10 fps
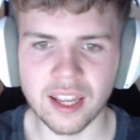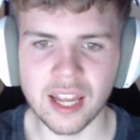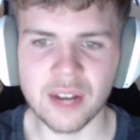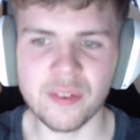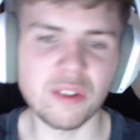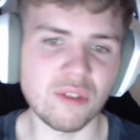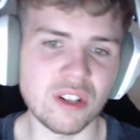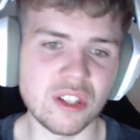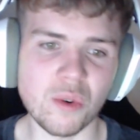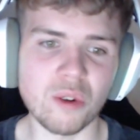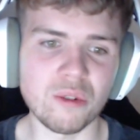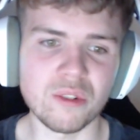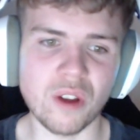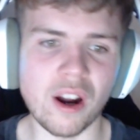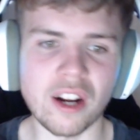and 53 is too old,
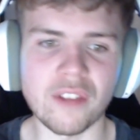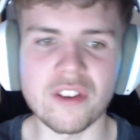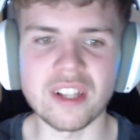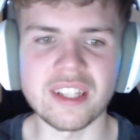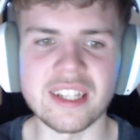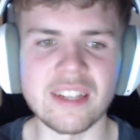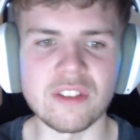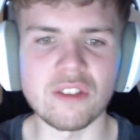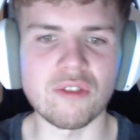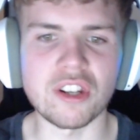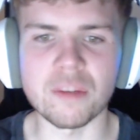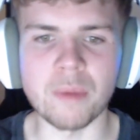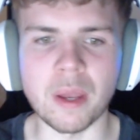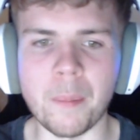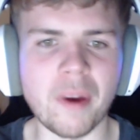so I'm going to go for 1973, should
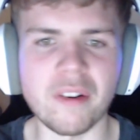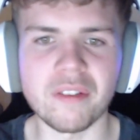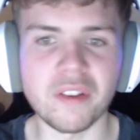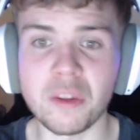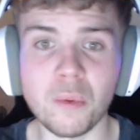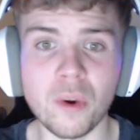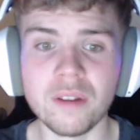make him about 51.